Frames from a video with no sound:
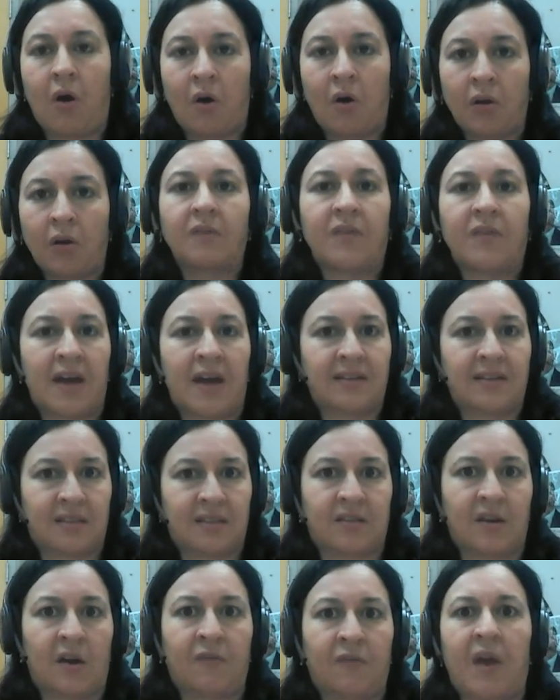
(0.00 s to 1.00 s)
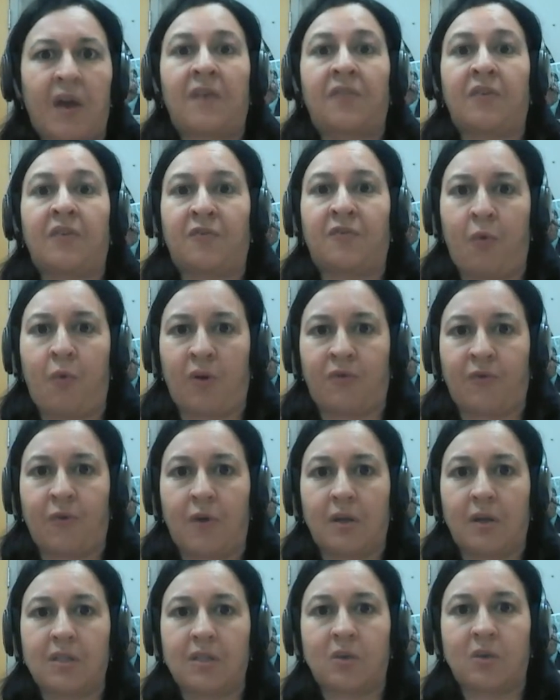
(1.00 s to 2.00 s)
all of that stuff at the forefront.